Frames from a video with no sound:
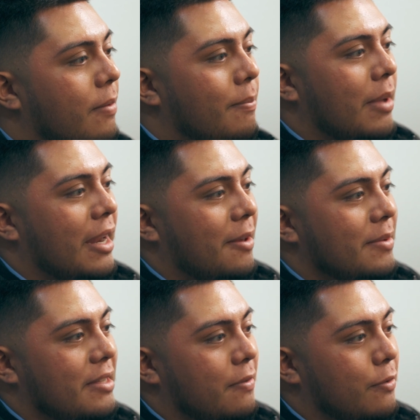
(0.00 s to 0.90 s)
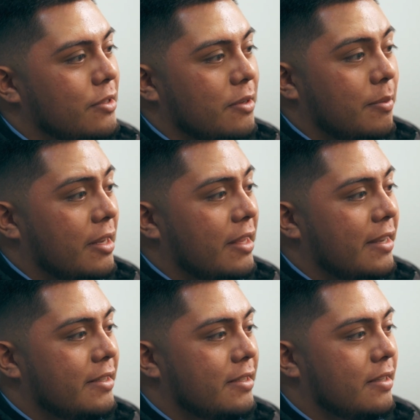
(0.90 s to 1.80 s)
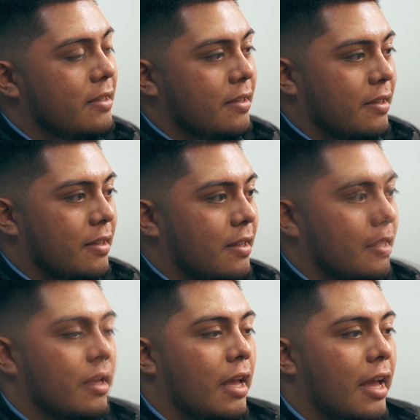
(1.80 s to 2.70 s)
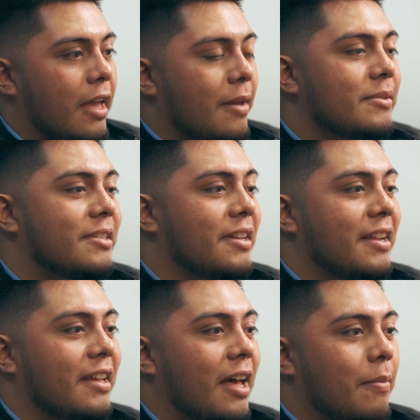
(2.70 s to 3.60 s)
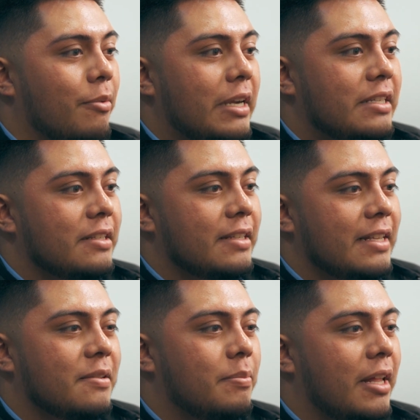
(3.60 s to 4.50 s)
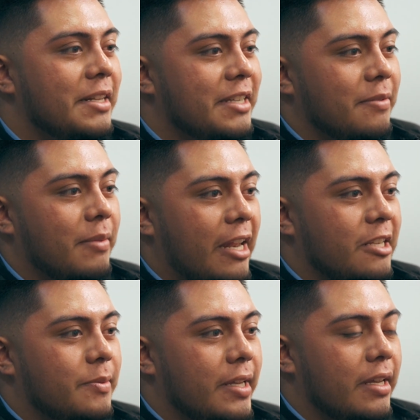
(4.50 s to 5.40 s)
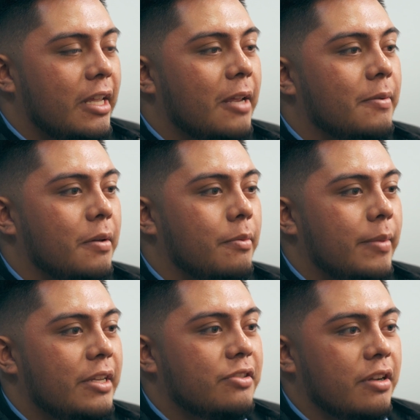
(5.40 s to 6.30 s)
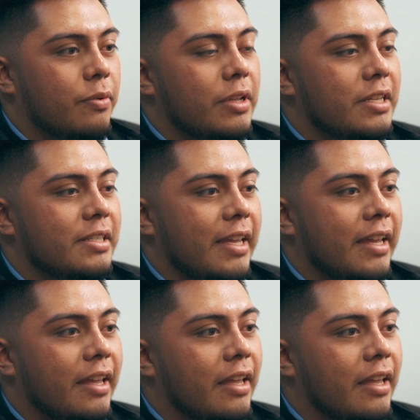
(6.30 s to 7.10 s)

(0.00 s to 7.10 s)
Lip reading: My name is Alfonso Martinez. I am studying operations and supply chain management, and I'm double majoring in real estate.